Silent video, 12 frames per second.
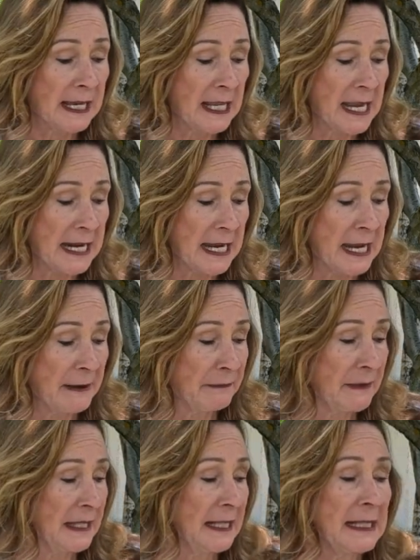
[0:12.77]
Like
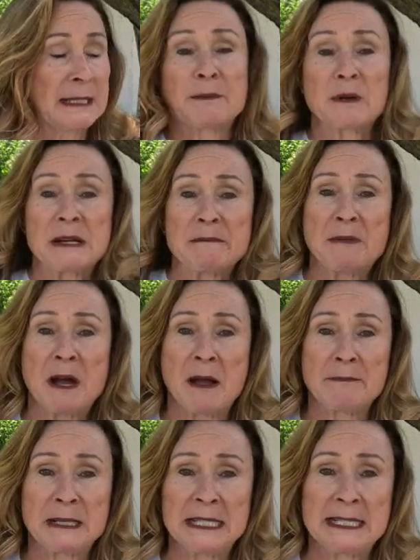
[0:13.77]
these Supreme
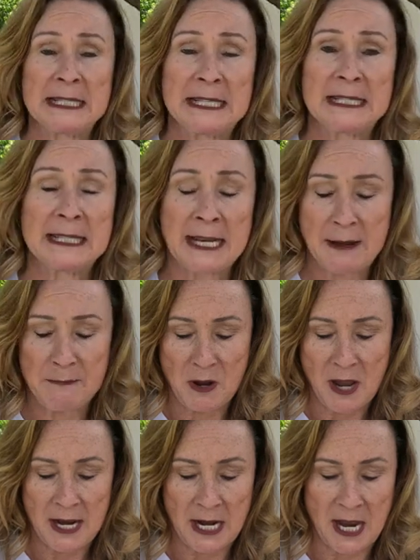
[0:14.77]
Poppy seeds that I
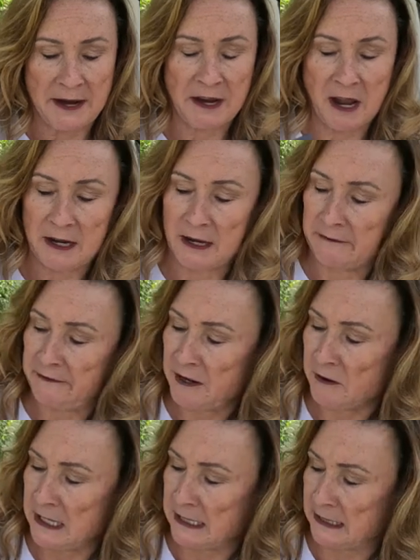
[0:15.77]
bought, I got a
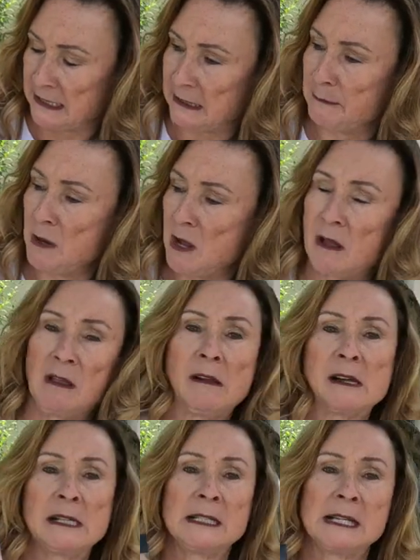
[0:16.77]
very small
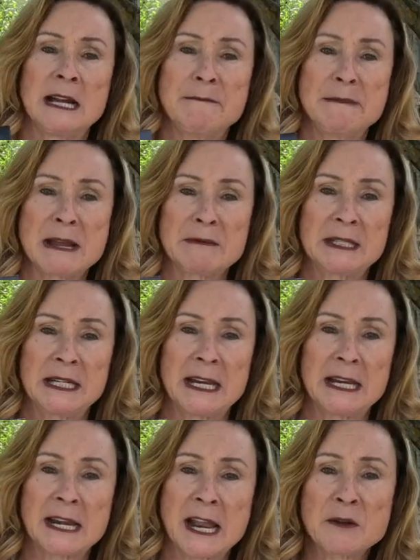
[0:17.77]
amount in
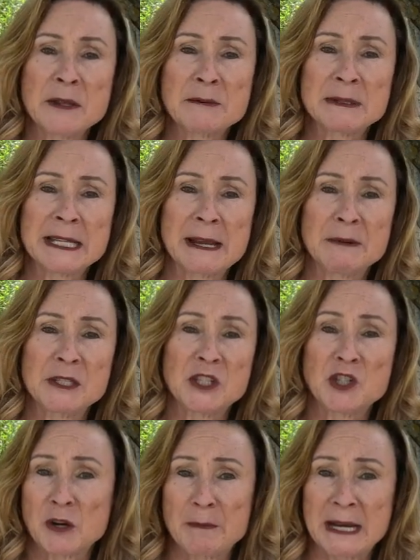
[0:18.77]
it, and I only was able to
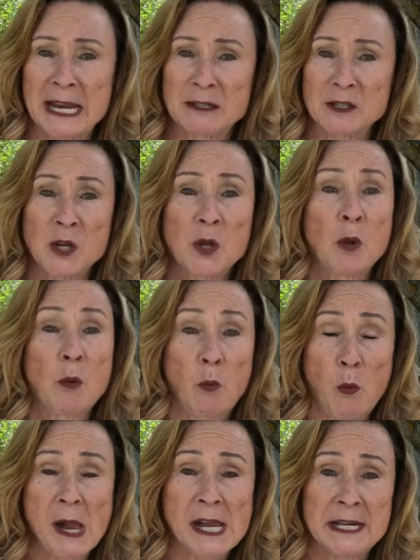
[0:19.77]
germinate
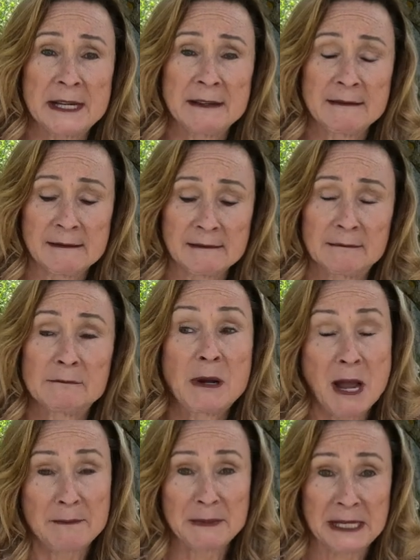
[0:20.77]
one
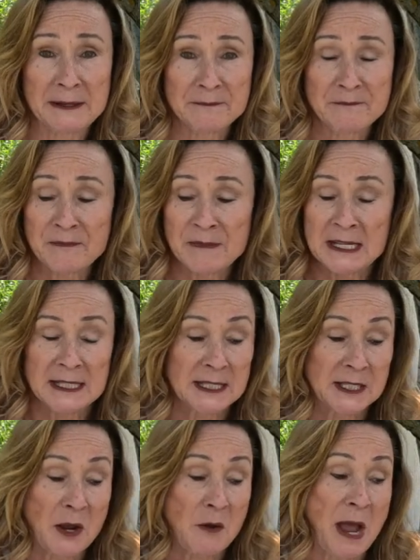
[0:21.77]
poppy.
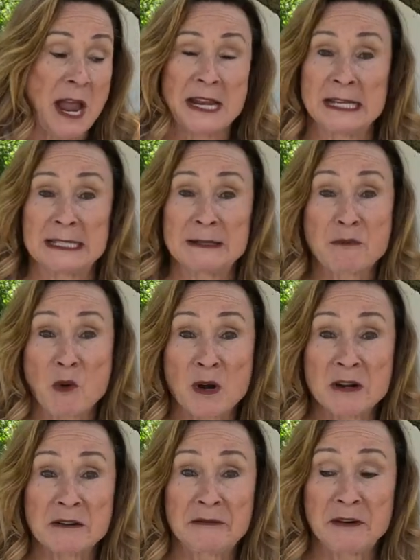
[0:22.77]
So it's
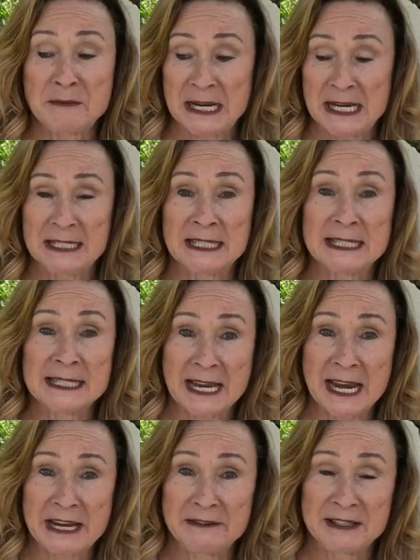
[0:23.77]
important for me to
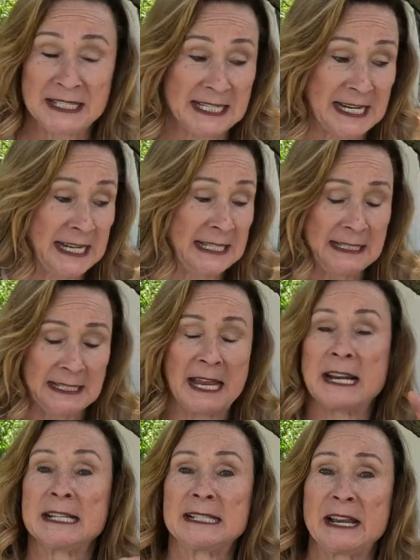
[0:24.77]
save seeds,
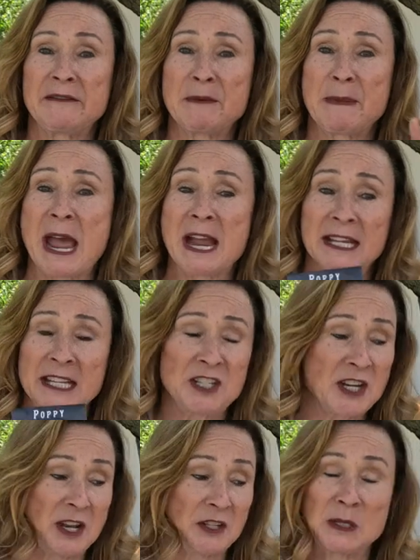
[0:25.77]
and I save the
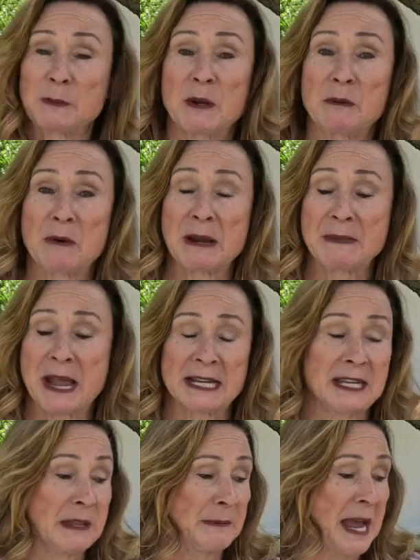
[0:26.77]
package, and I'll just put them right
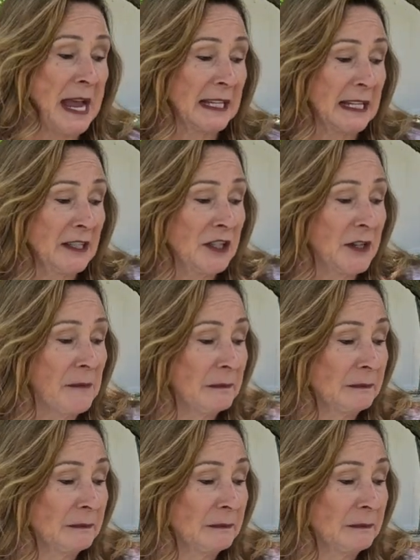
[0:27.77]
back in the package.